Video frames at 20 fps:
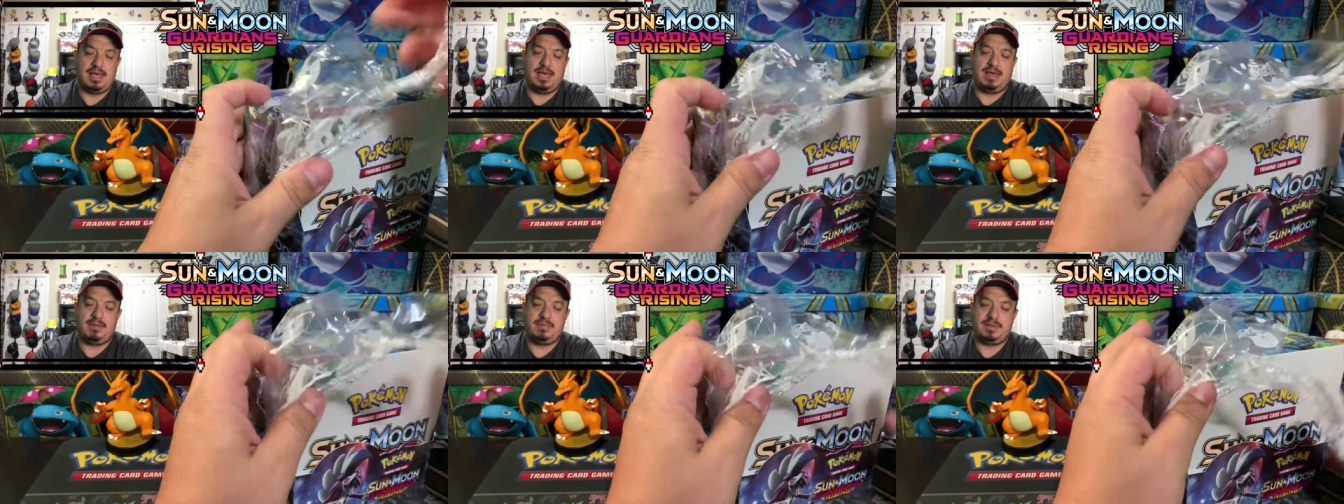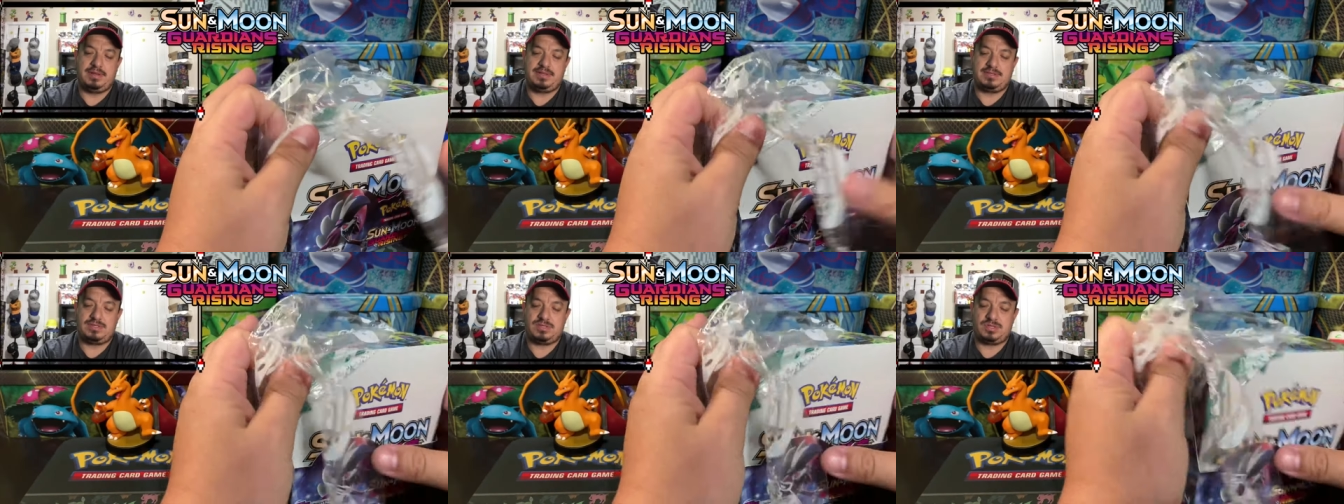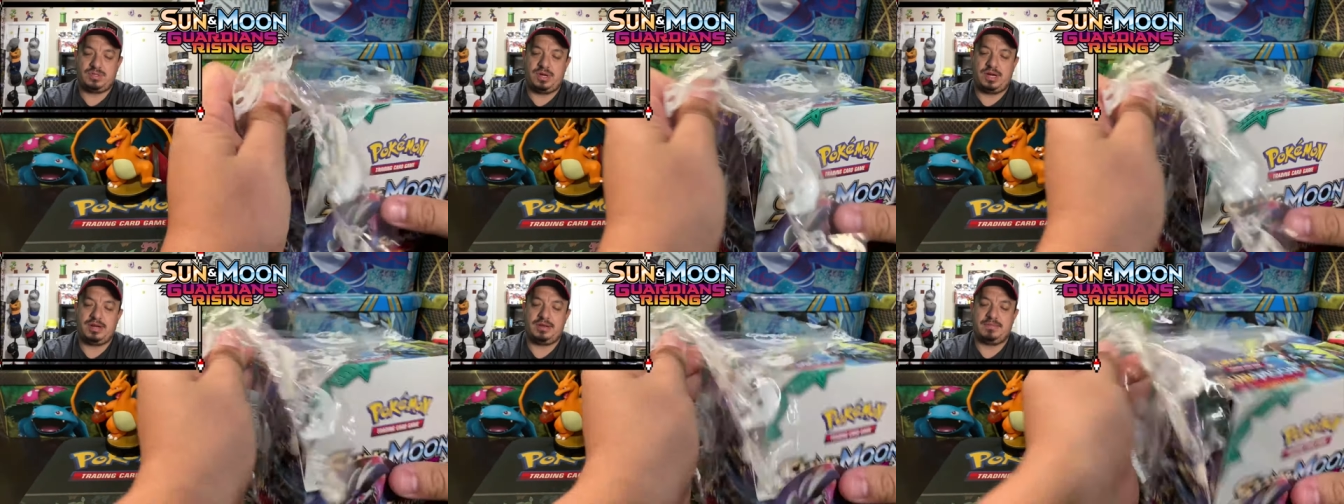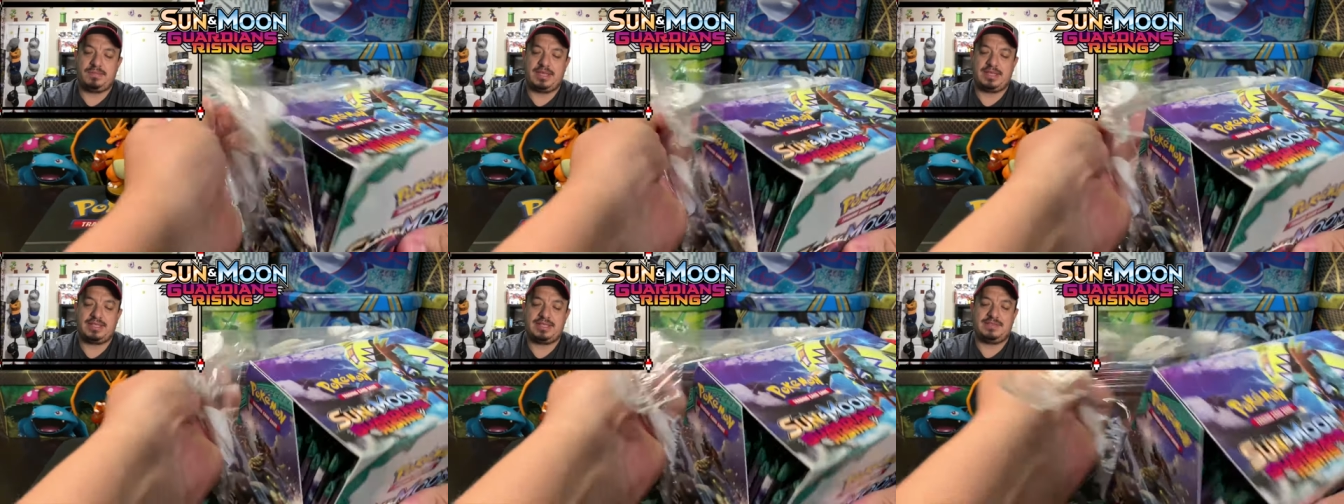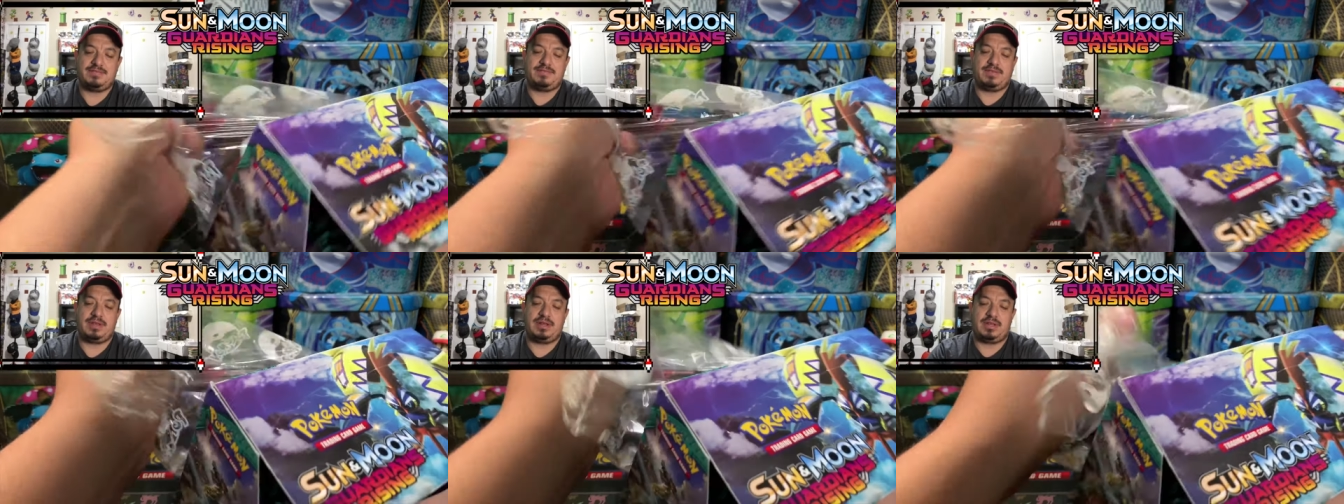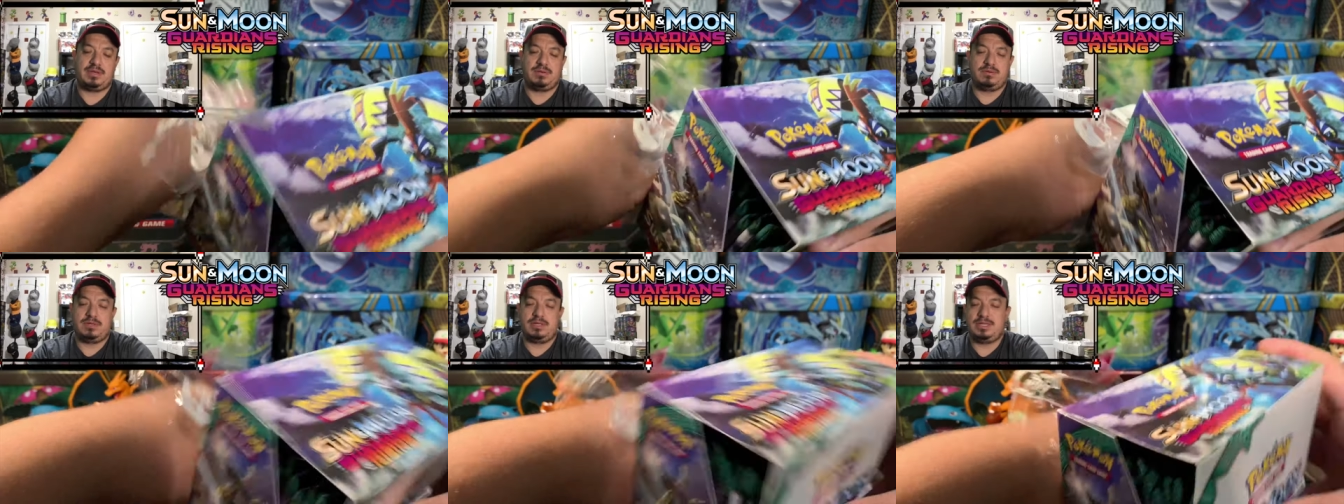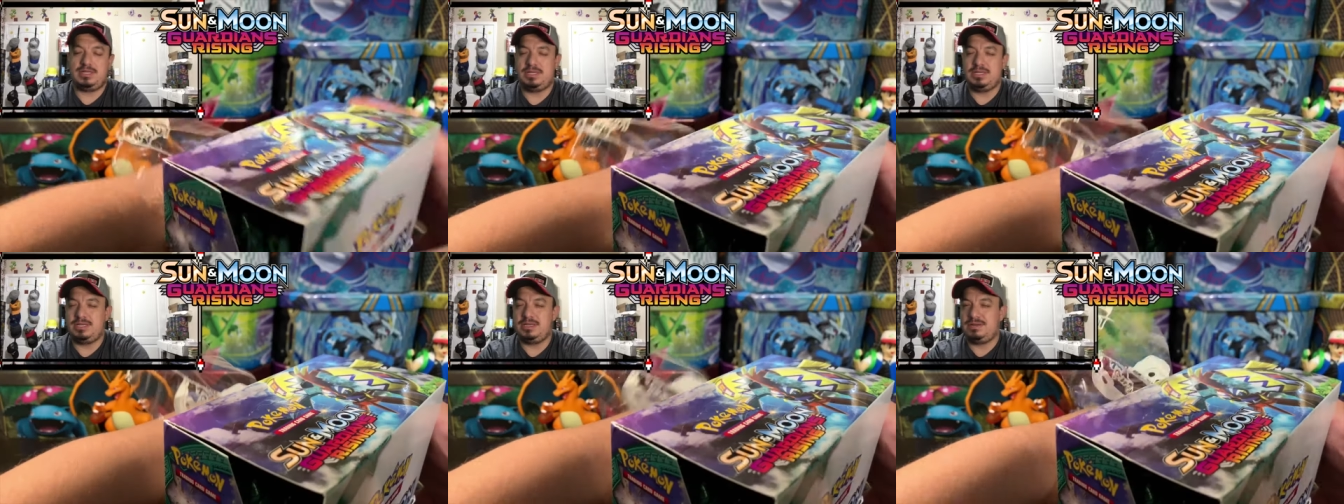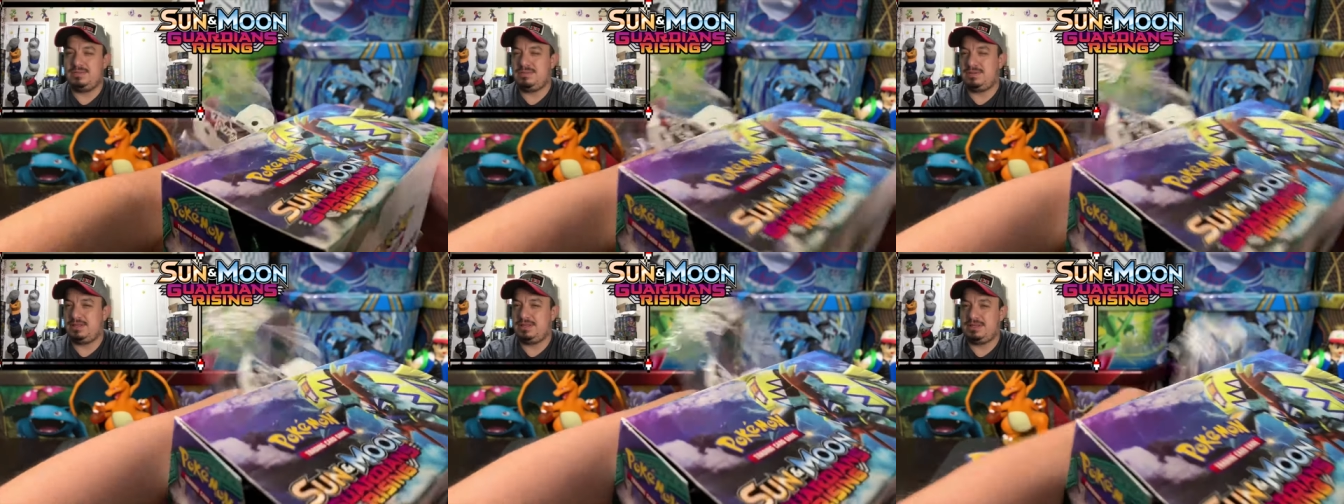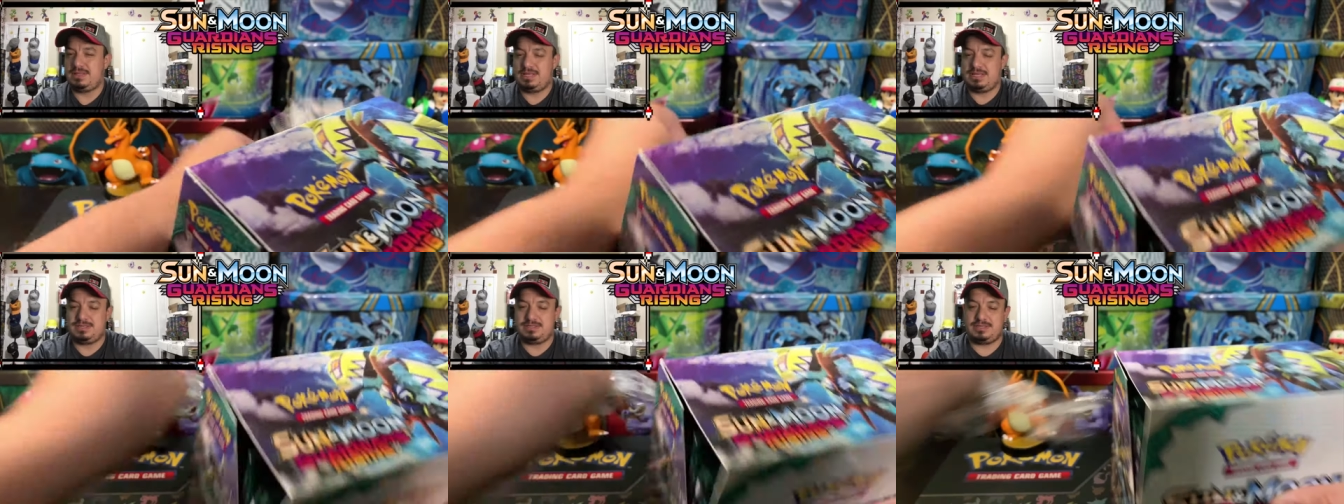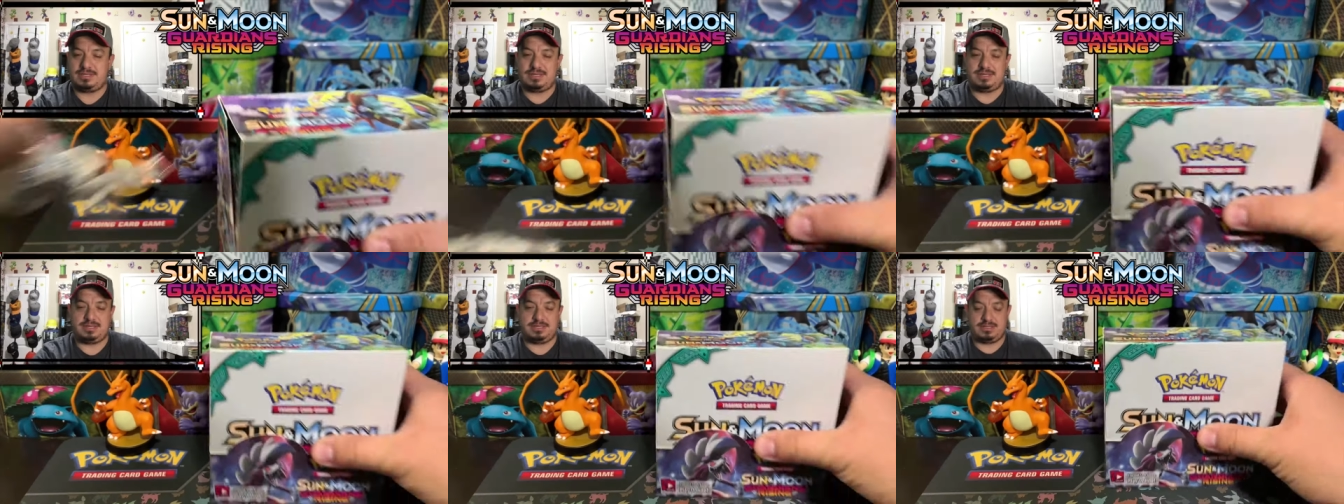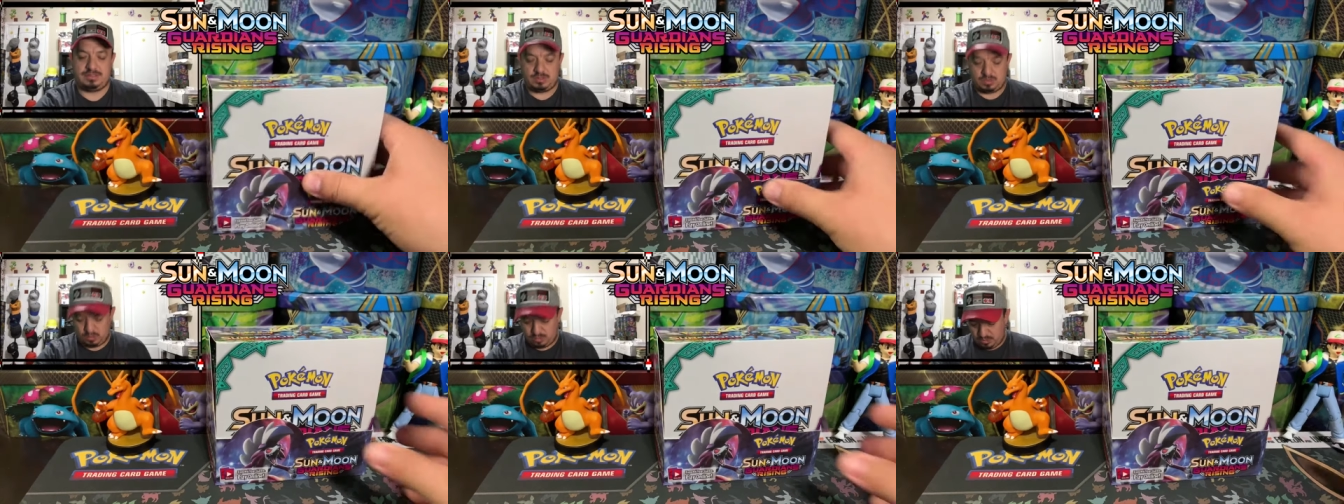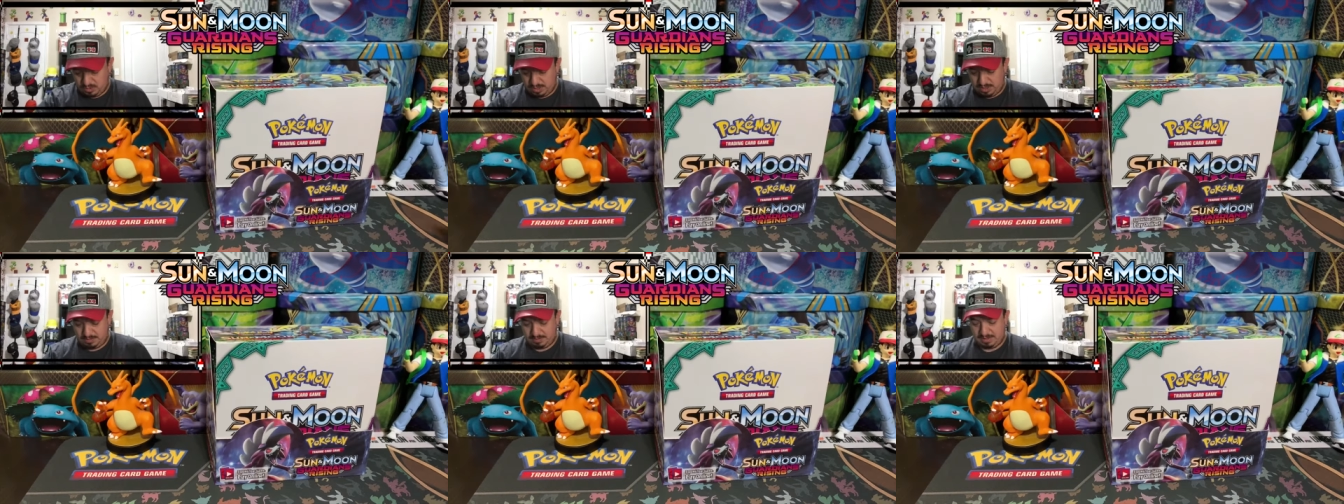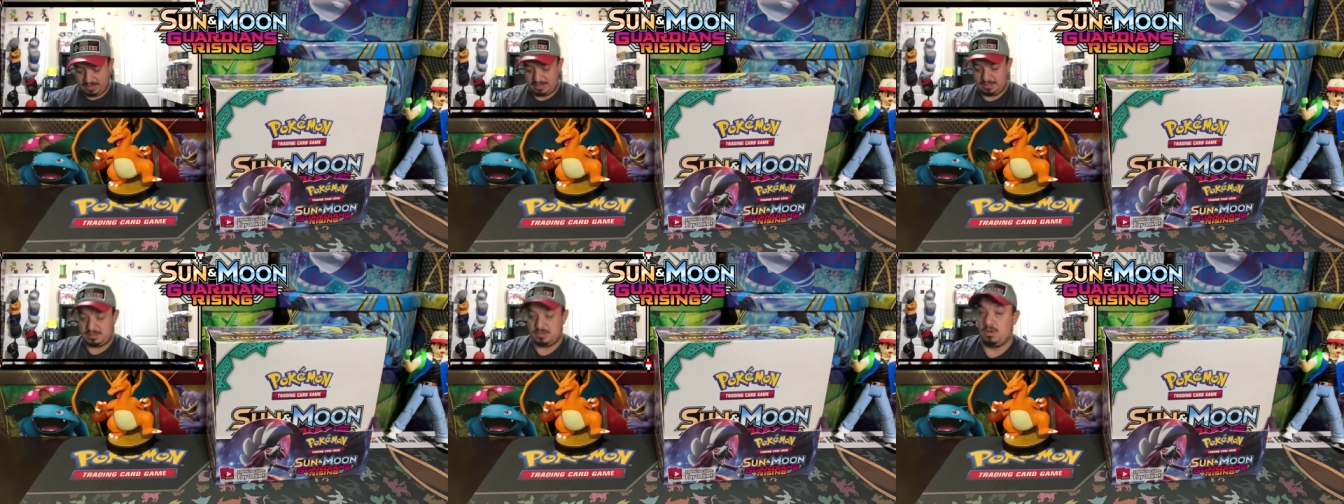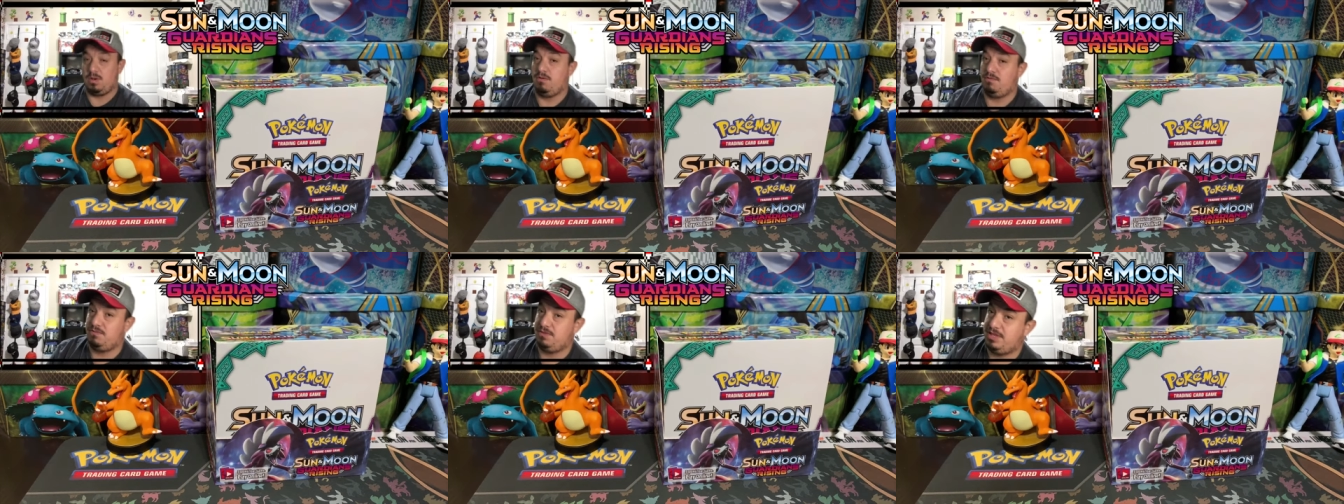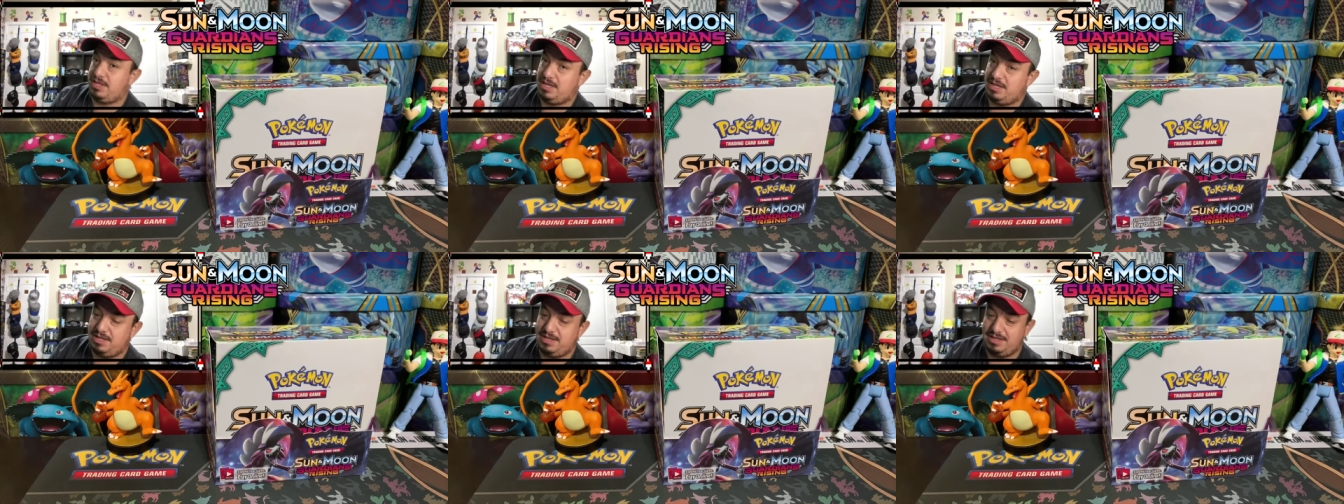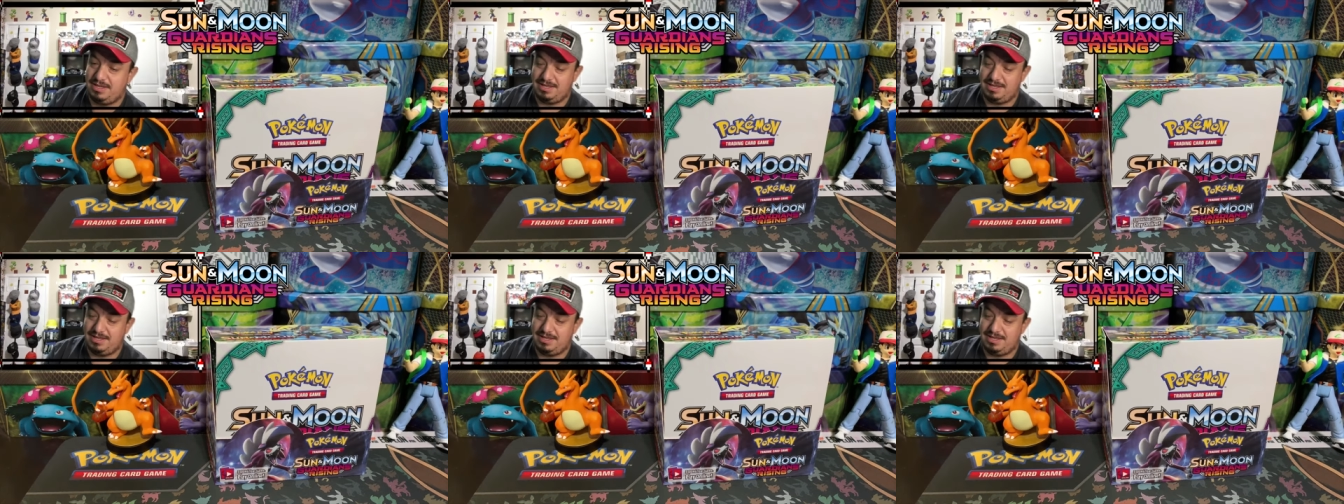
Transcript: Um, let's try to make this video a little bit less than 20 minutes, hopefully.